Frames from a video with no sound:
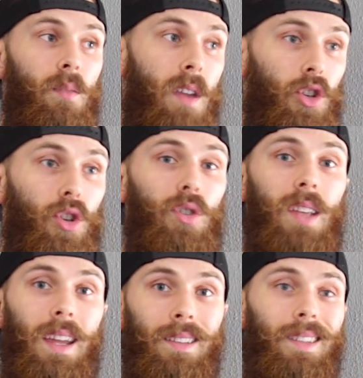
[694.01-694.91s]
to make sure you
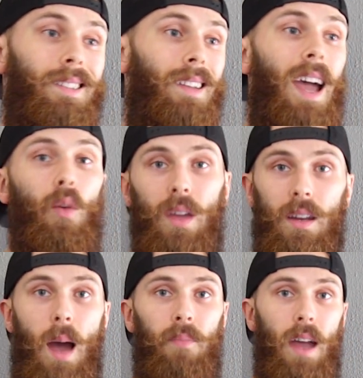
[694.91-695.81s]
stay consistent. How do we
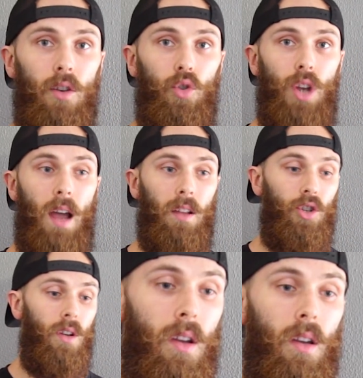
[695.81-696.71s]
adopt that new challenge?